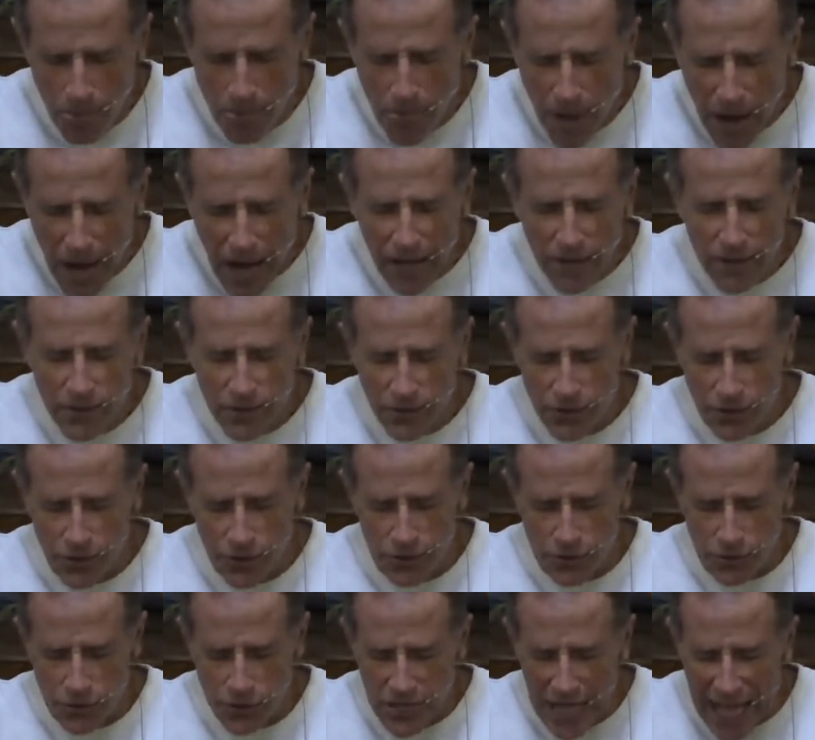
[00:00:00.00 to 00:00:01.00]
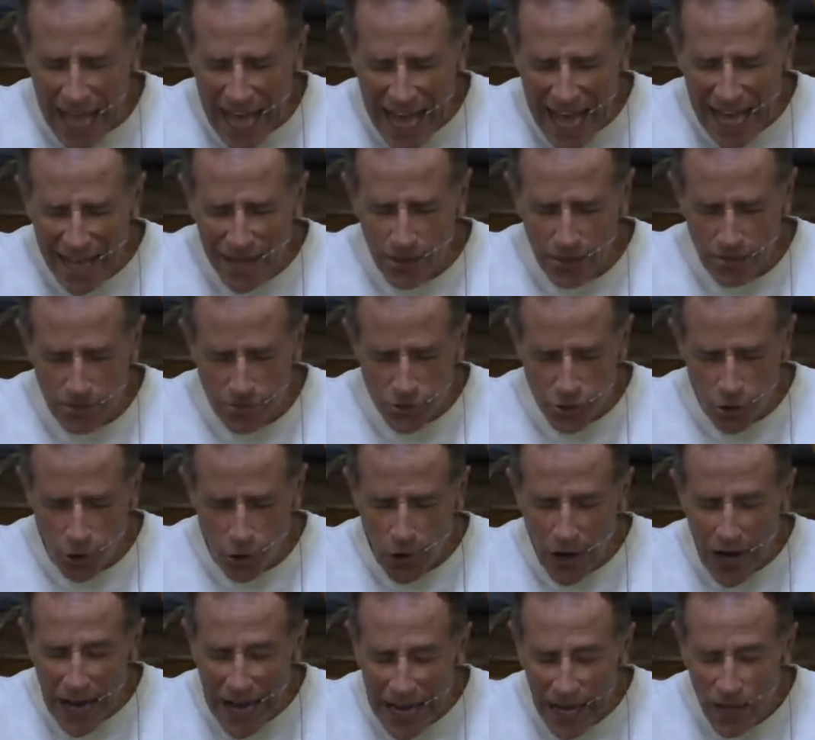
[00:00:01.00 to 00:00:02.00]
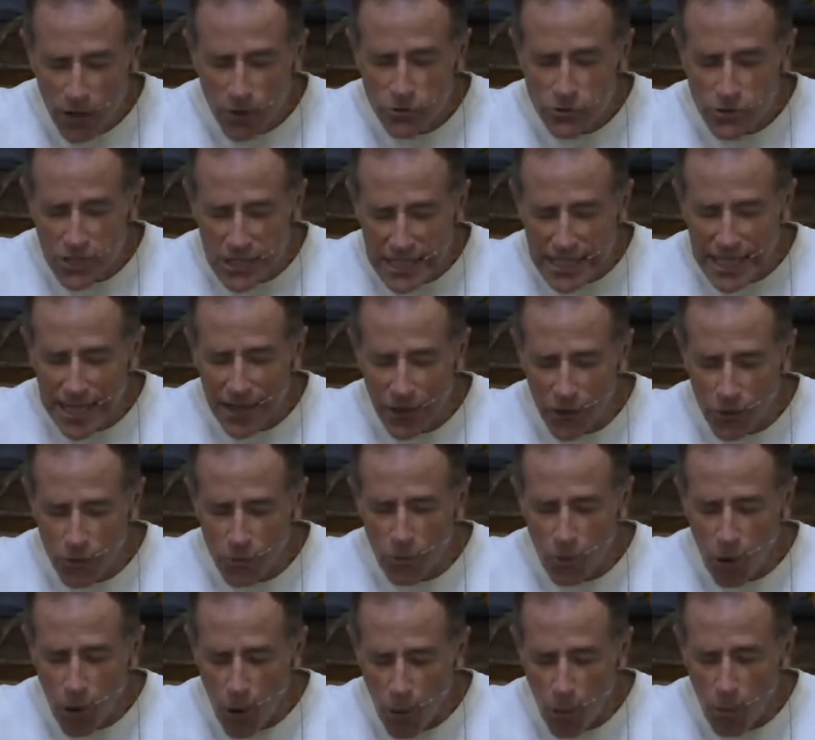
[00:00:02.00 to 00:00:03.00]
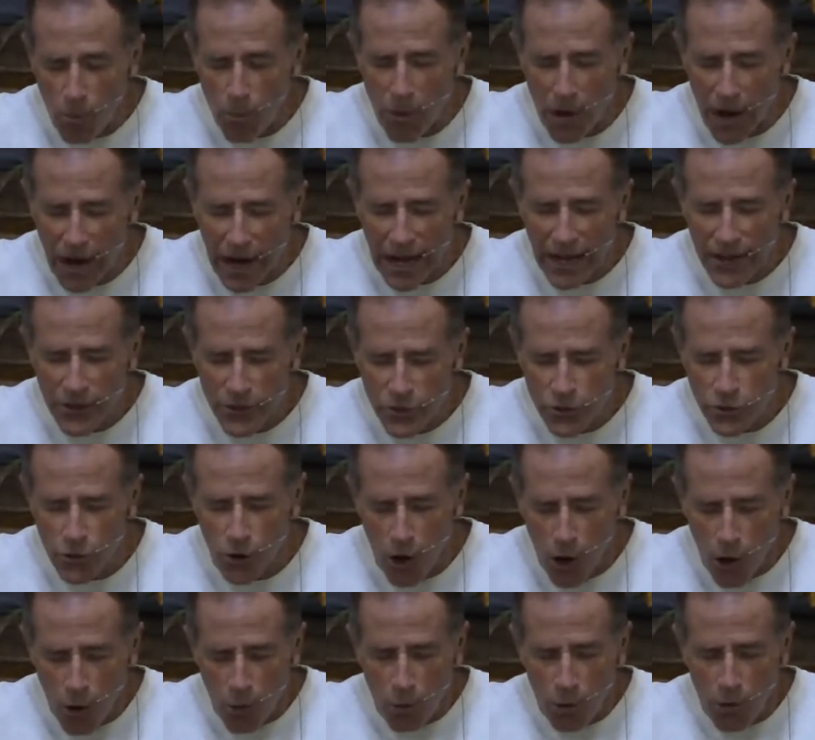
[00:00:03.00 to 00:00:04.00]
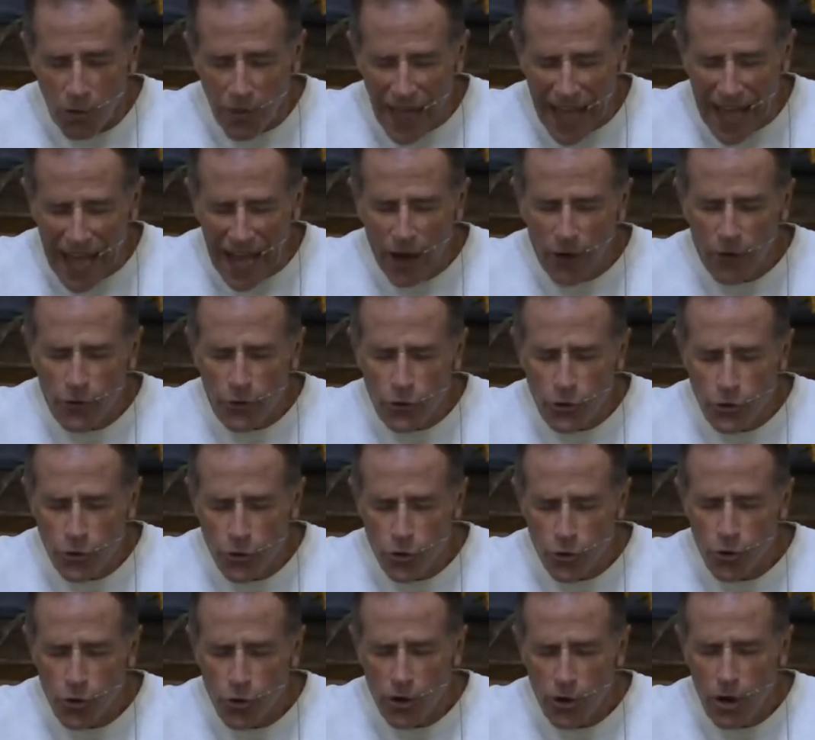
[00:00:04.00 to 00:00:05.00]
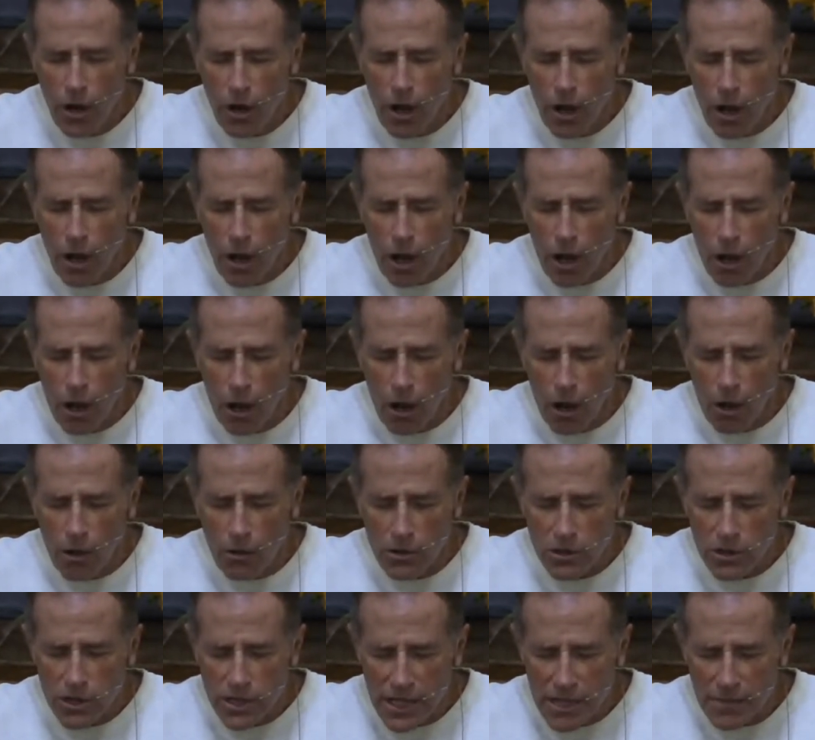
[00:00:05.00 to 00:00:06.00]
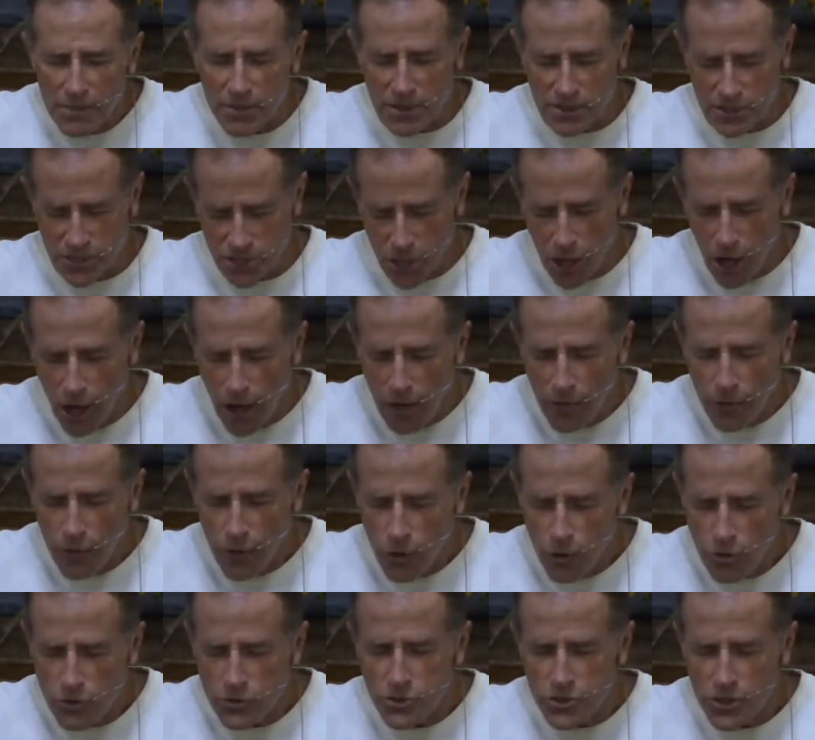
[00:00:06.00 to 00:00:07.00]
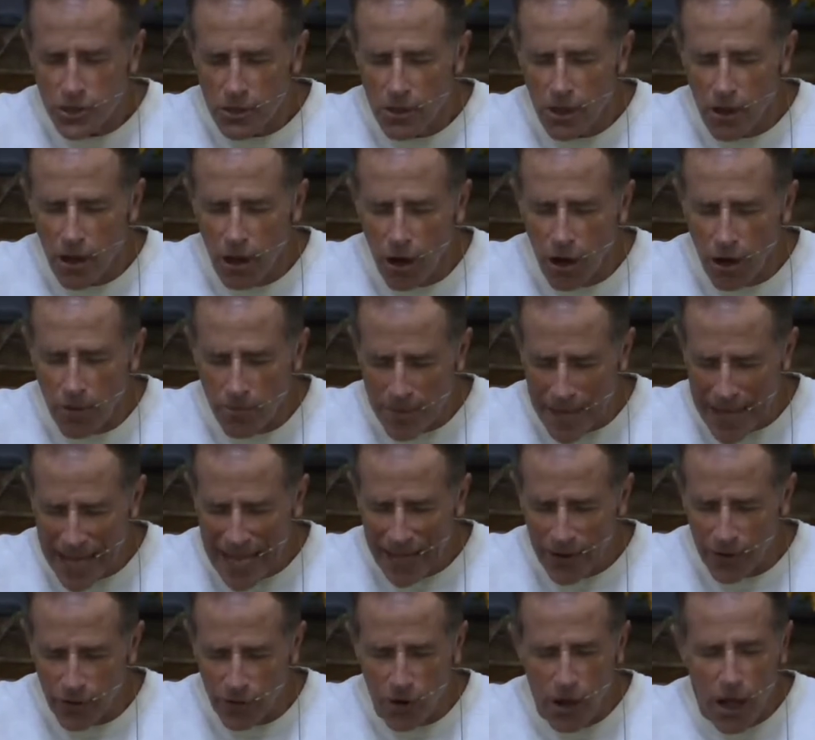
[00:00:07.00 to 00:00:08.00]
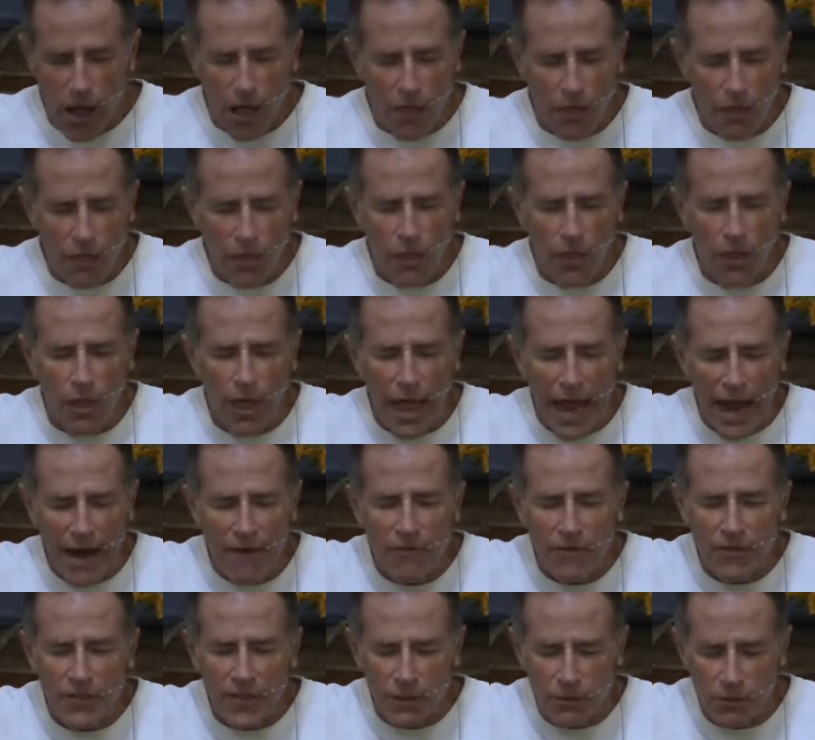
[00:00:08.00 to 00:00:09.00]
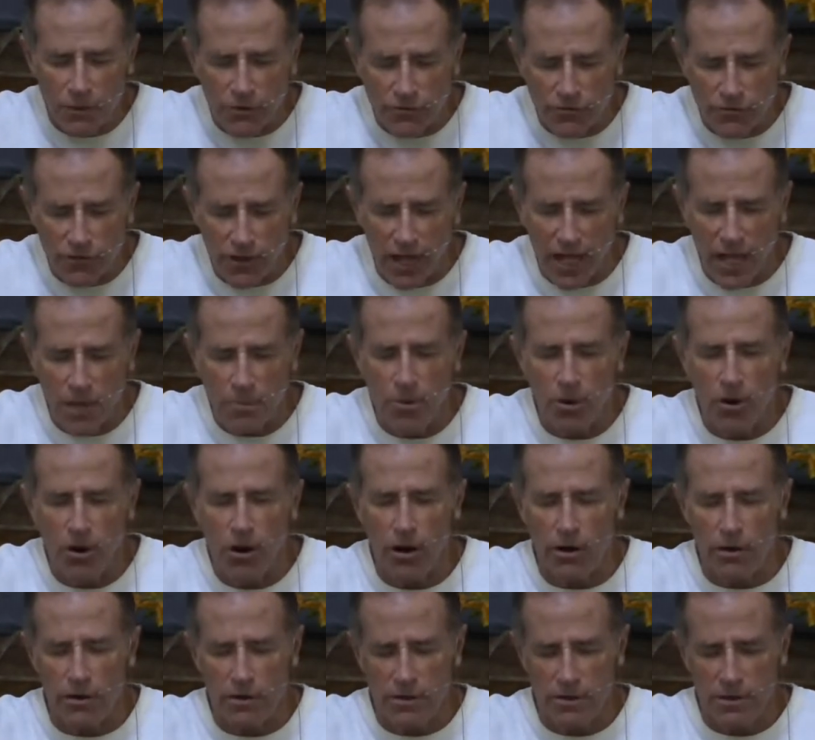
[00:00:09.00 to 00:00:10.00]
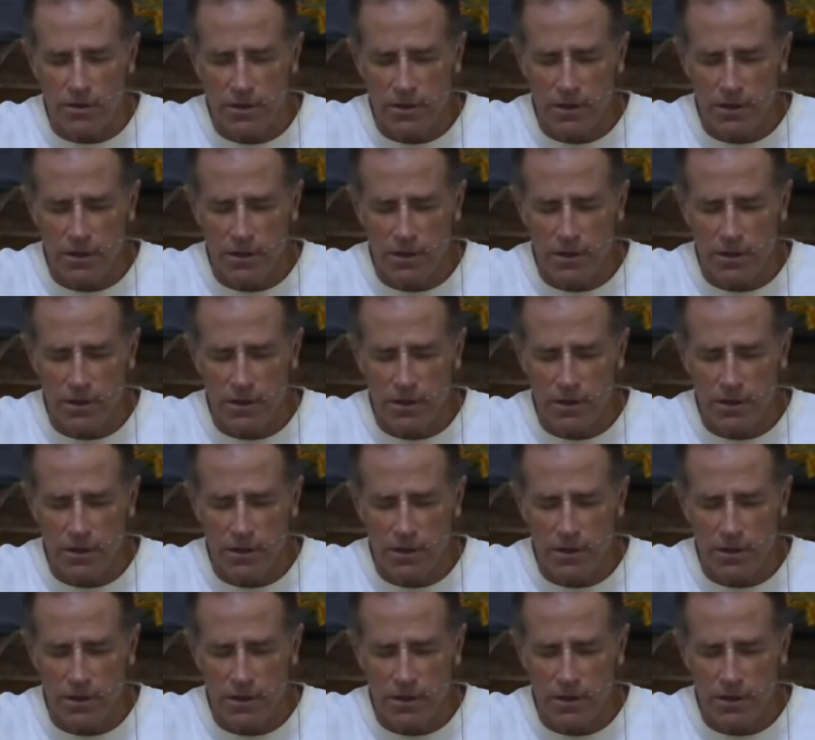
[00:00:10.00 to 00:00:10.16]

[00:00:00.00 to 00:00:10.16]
Molecules, atoms are held together by you. Without your limits on matter, everything would fly apart.